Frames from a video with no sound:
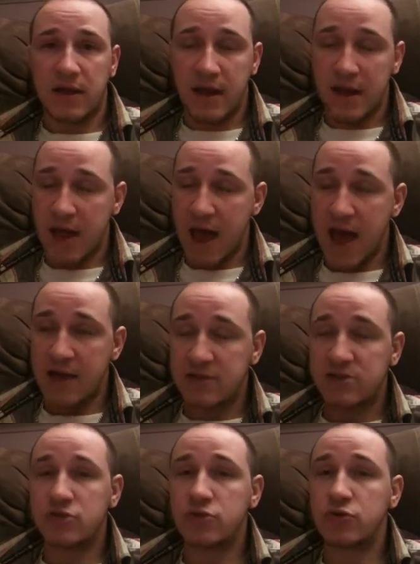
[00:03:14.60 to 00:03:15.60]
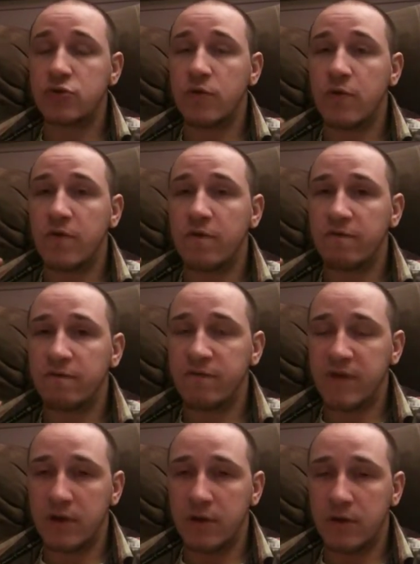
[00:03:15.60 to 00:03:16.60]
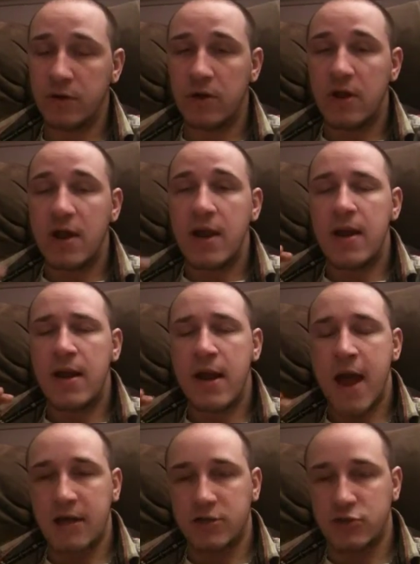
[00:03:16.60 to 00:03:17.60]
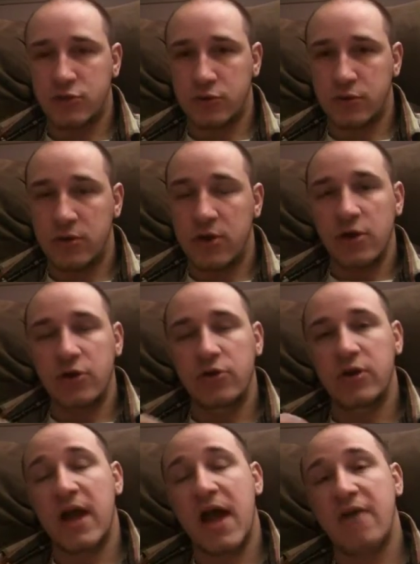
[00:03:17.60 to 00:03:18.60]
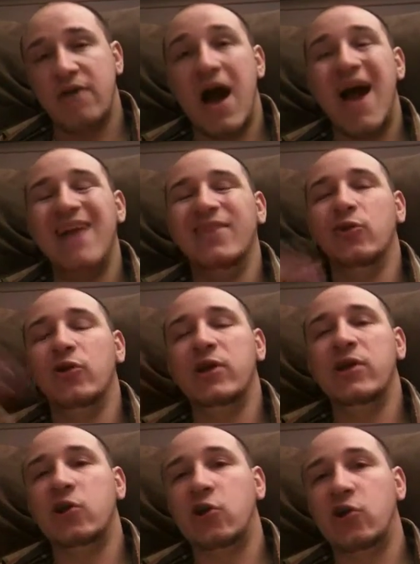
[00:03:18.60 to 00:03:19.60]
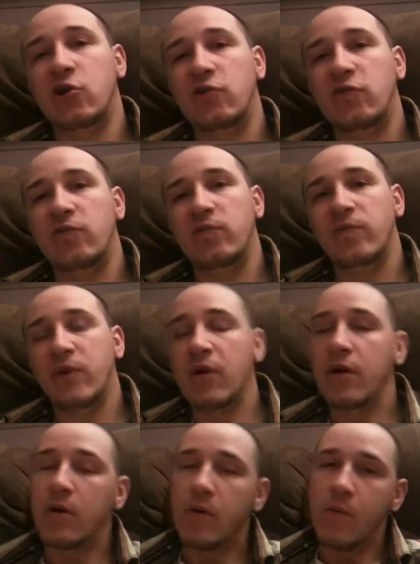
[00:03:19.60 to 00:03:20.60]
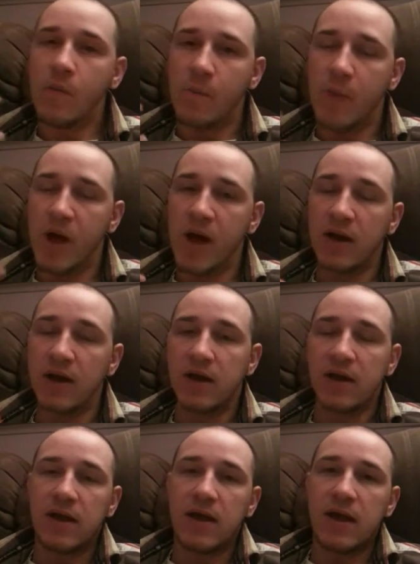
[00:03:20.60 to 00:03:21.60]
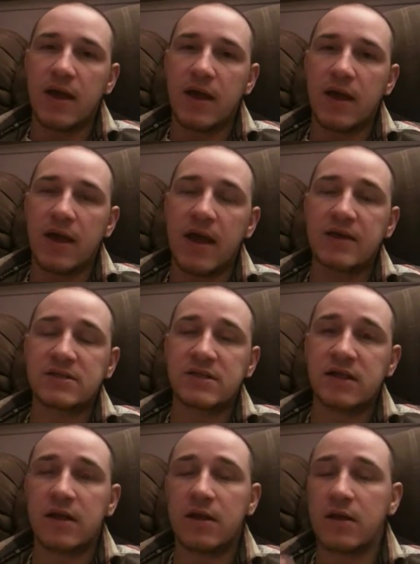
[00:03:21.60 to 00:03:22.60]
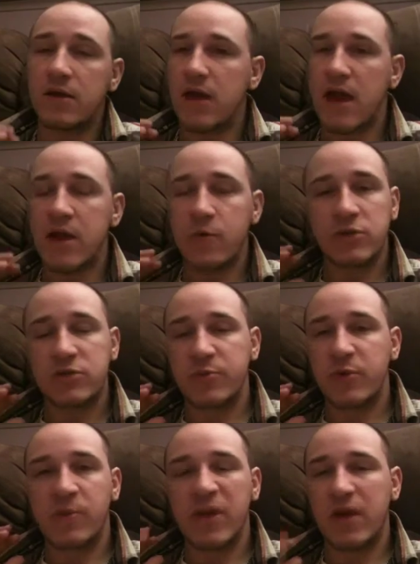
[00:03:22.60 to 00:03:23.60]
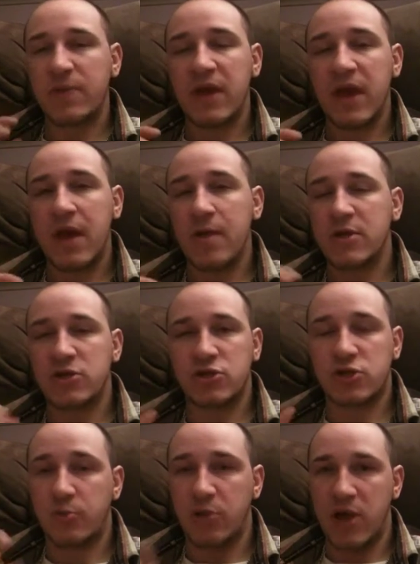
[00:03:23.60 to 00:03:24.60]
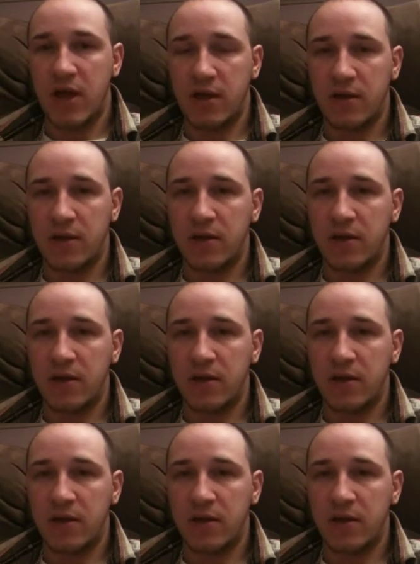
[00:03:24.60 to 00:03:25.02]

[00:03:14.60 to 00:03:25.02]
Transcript: It has to feel natural. You could have a high learning curve, but it has to. Anyone should be able to pick up the game and just start playing.